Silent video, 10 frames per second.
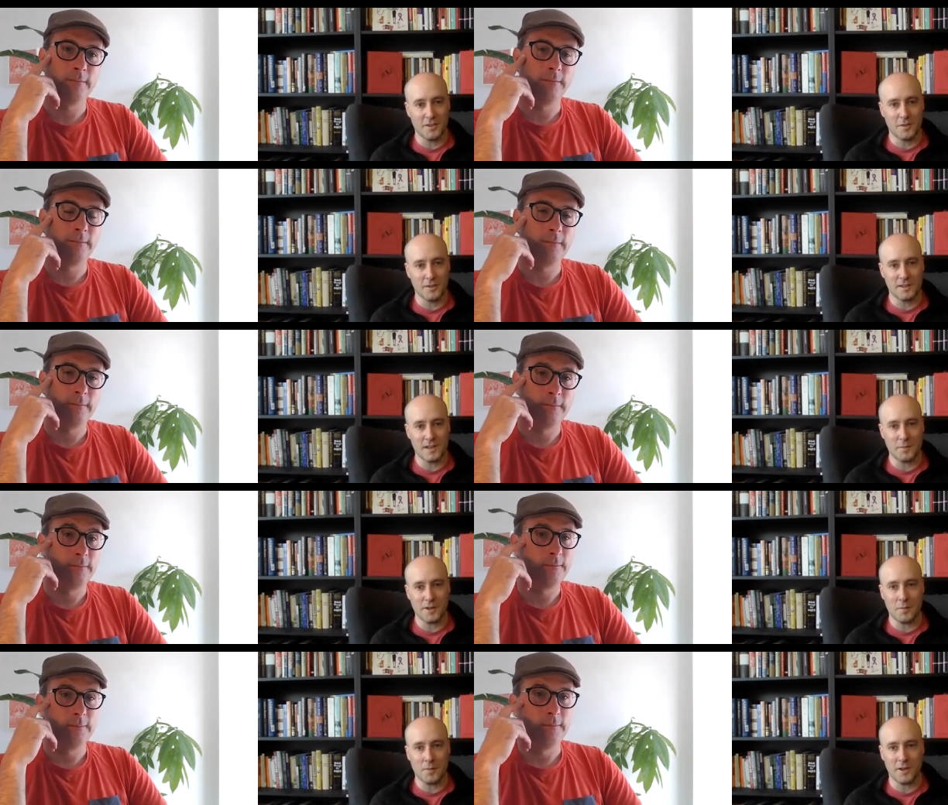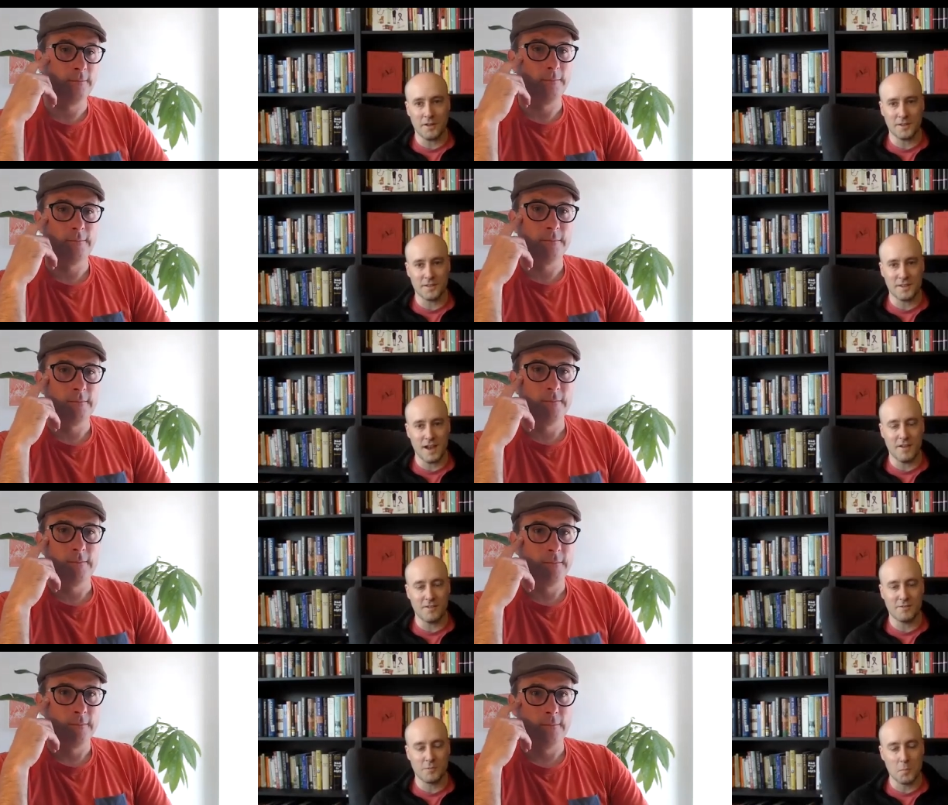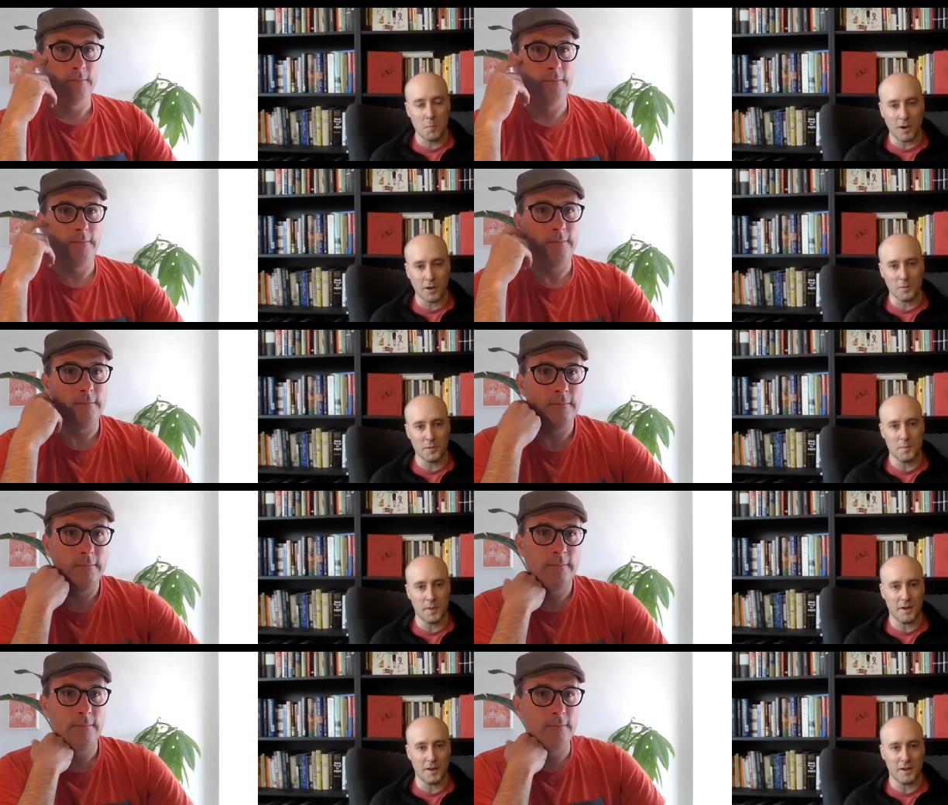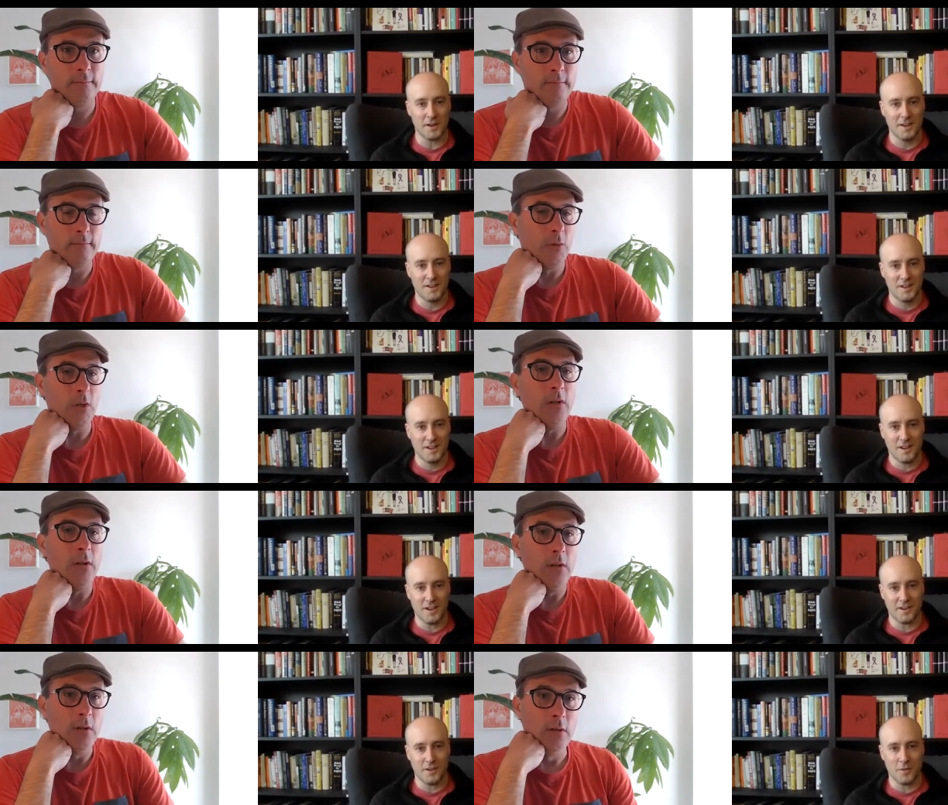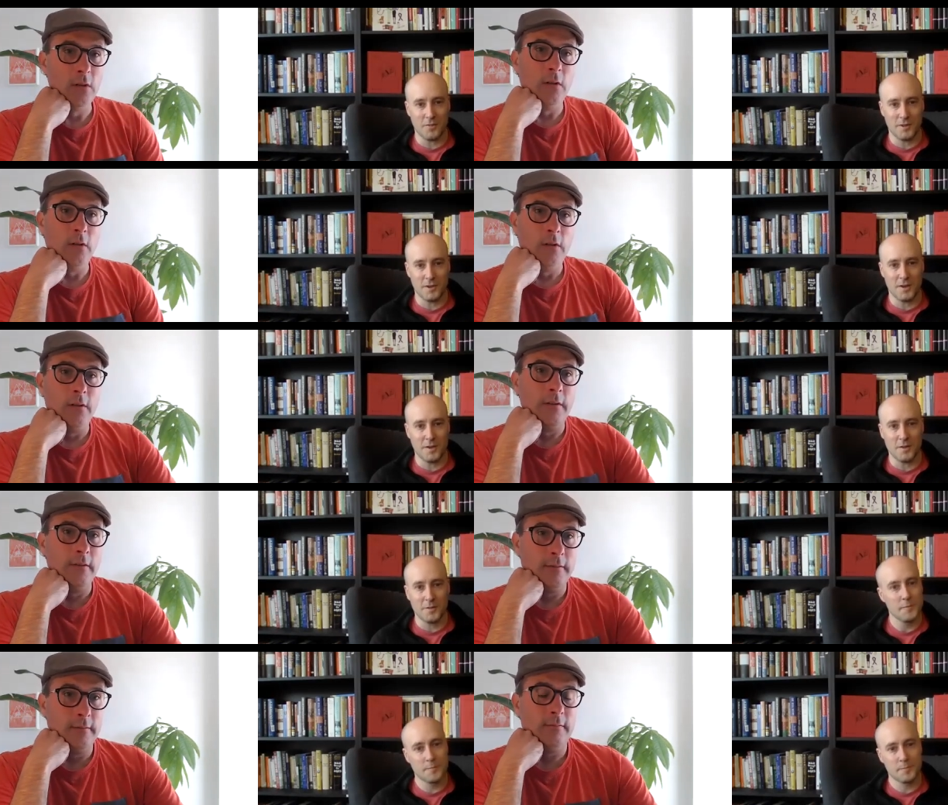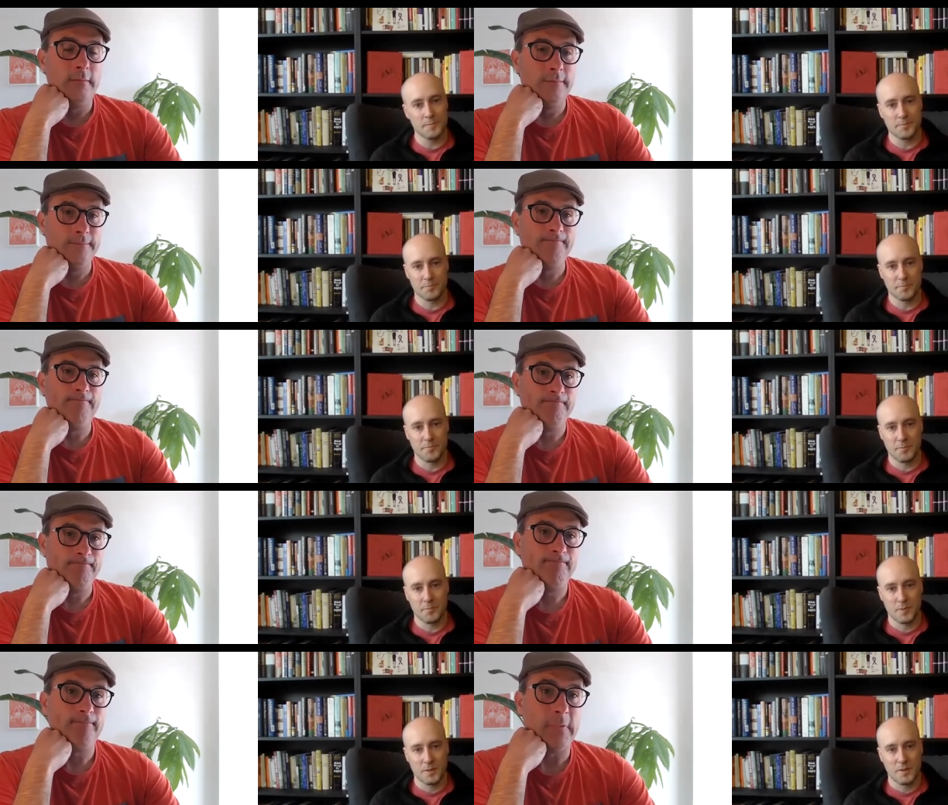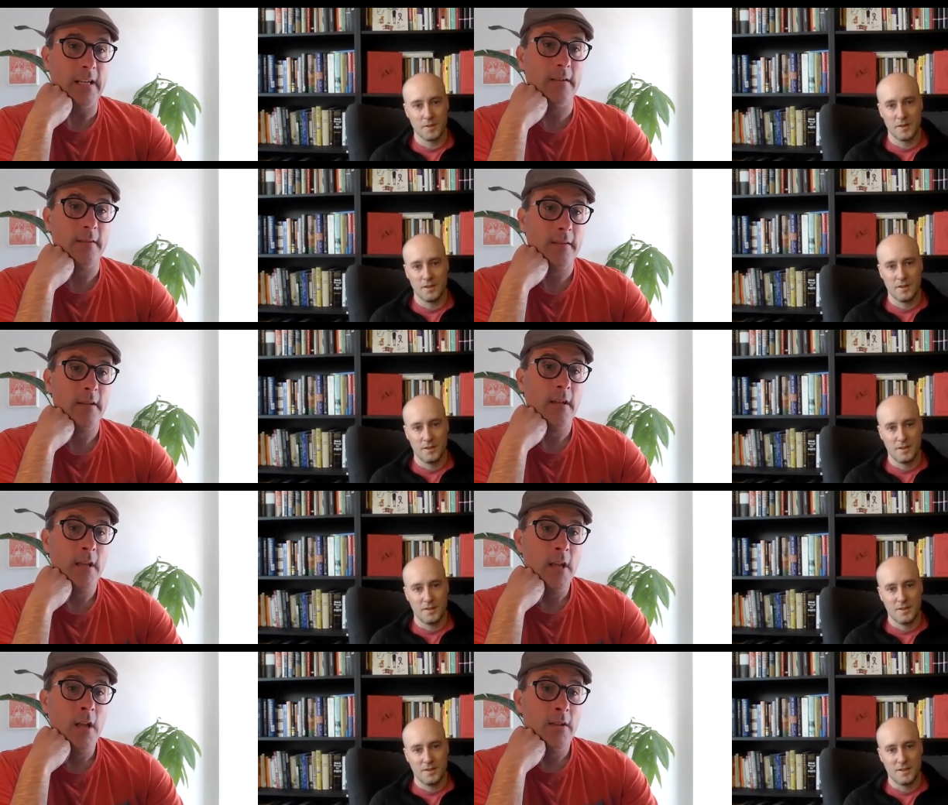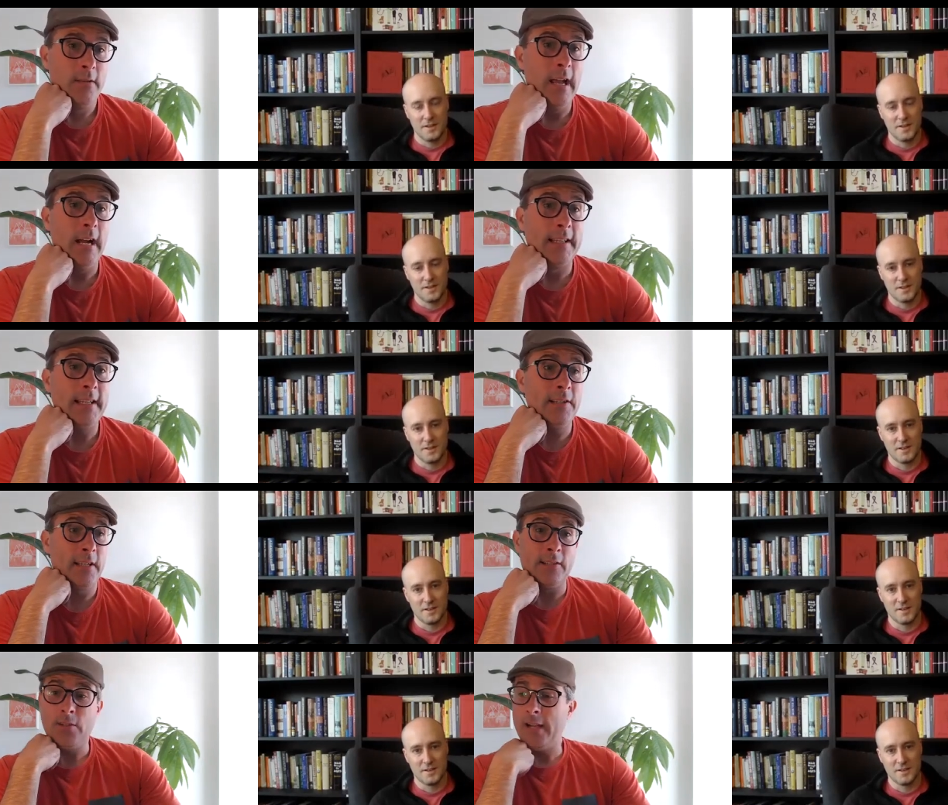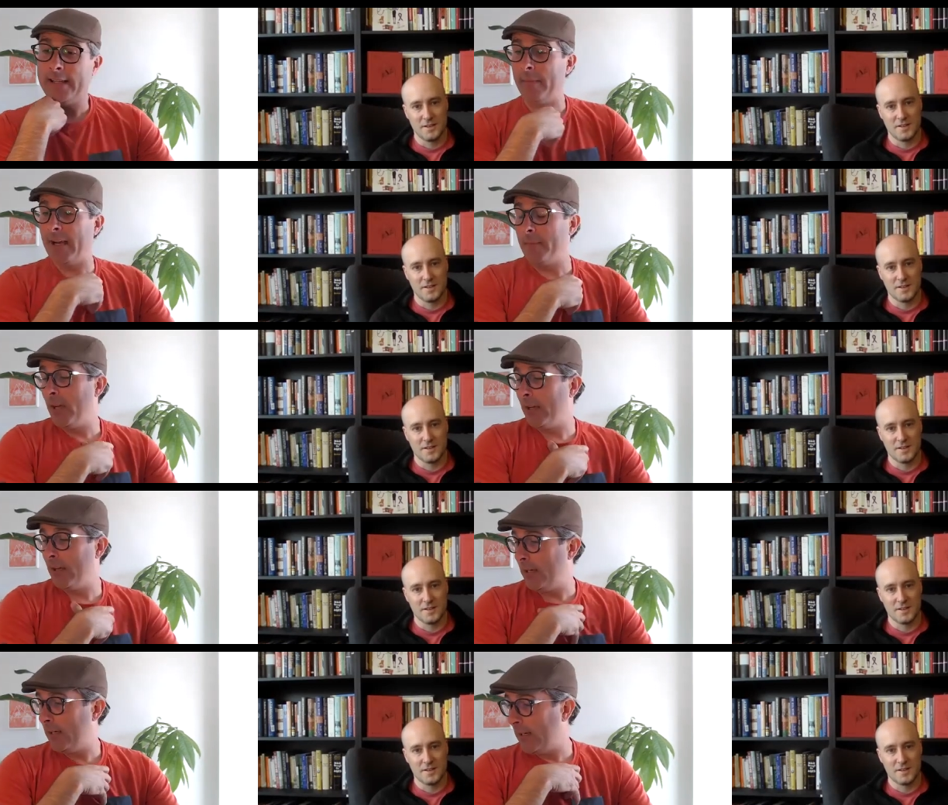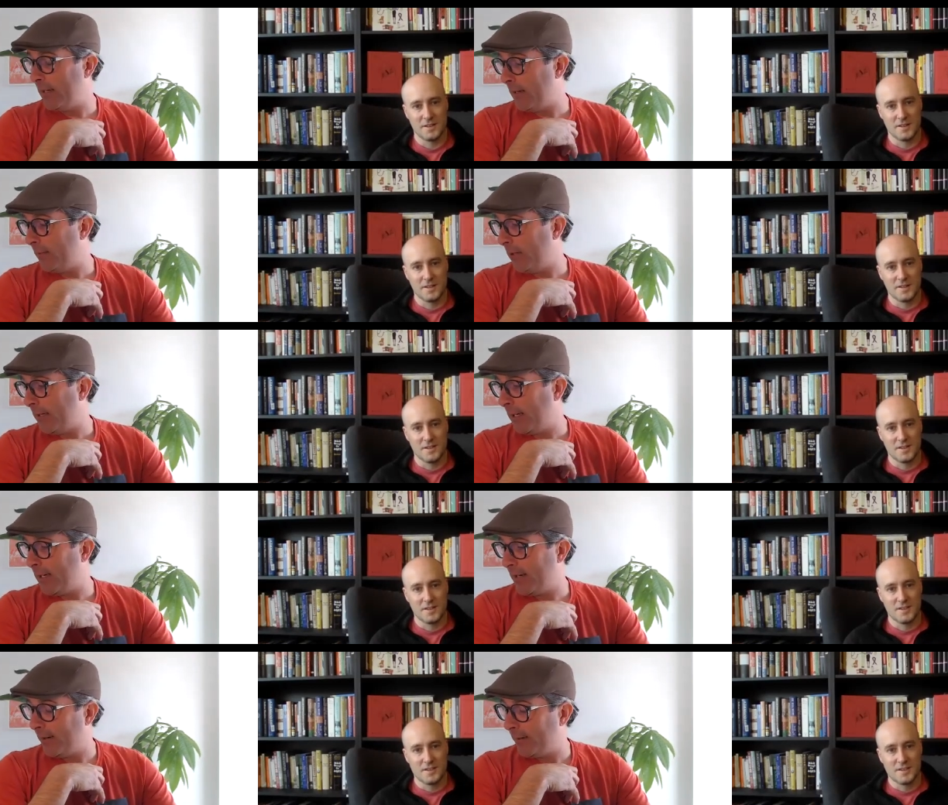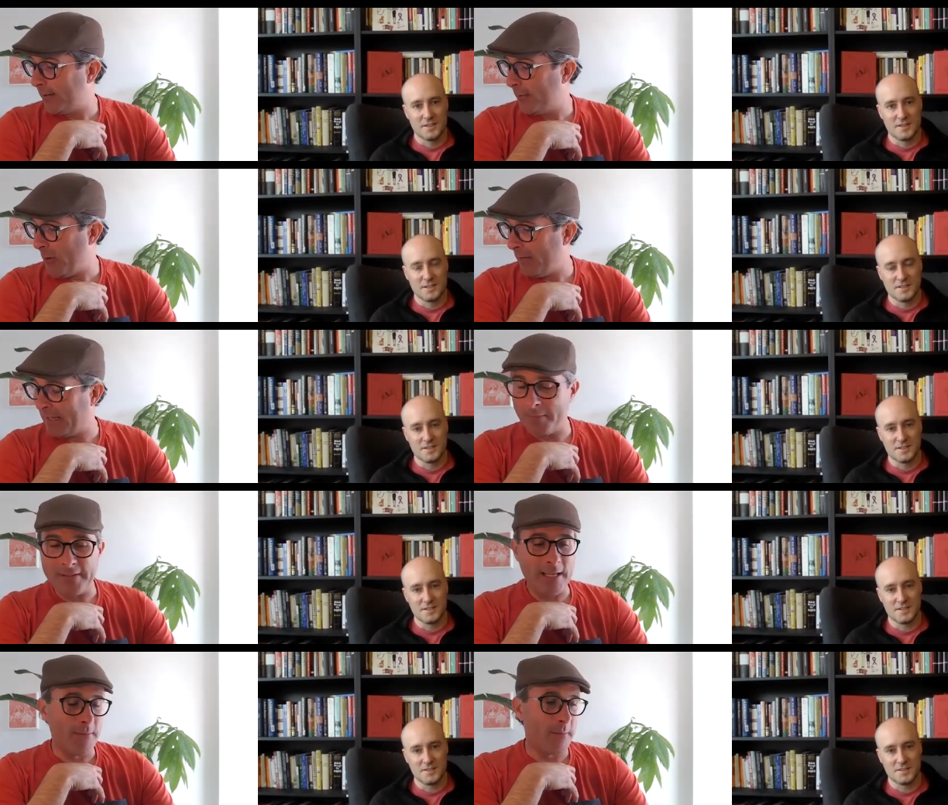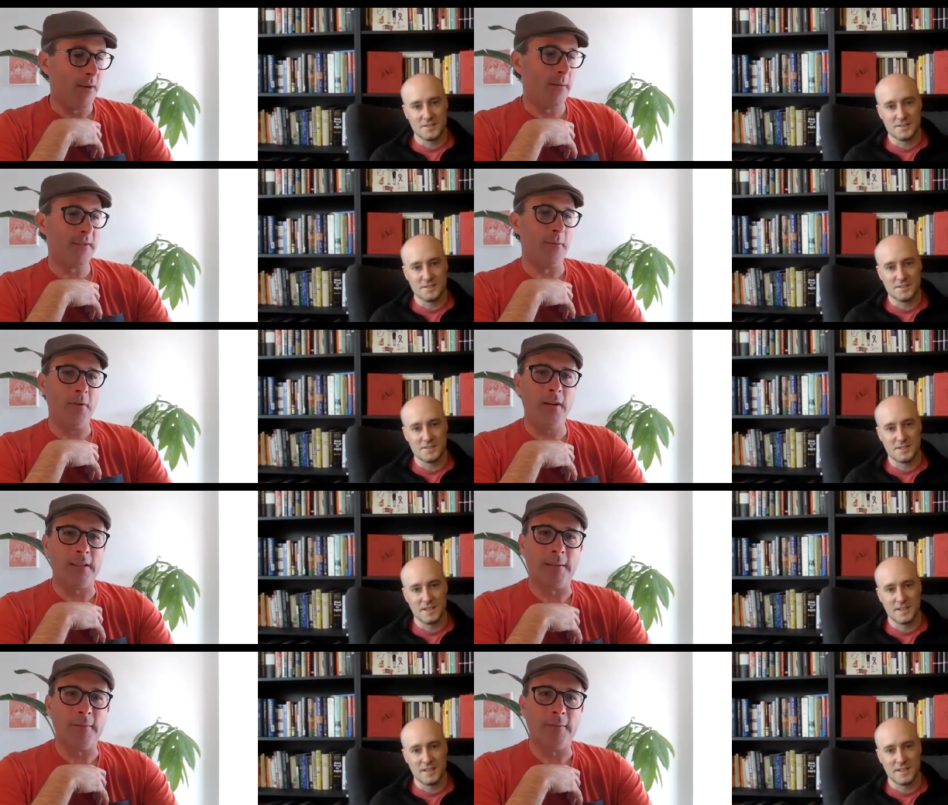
Speaker 1: newest laptop model doesn't have remarkably better audio and video.
Speaker 2: Yeah. Yeah, it's actually kind of shocking. I mean, I'm not, uh, I, am uh, you know, everything I'm saying might be 100 percent wrong because I'm